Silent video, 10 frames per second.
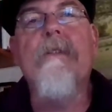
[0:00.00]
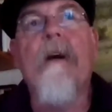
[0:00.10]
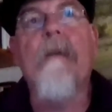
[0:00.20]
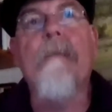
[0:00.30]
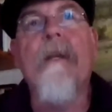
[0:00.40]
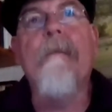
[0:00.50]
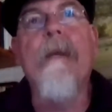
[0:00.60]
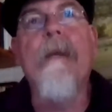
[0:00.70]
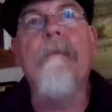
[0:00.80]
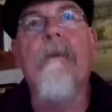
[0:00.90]
how many
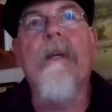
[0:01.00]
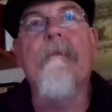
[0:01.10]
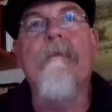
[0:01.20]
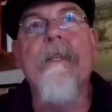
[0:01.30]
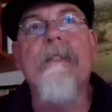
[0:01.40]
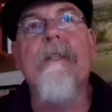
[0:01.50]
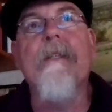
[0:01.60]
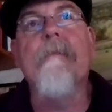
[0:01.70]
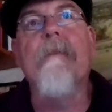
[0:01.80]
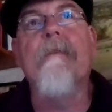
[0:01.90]
people can visit
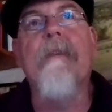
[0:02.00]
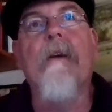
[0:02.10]
some of the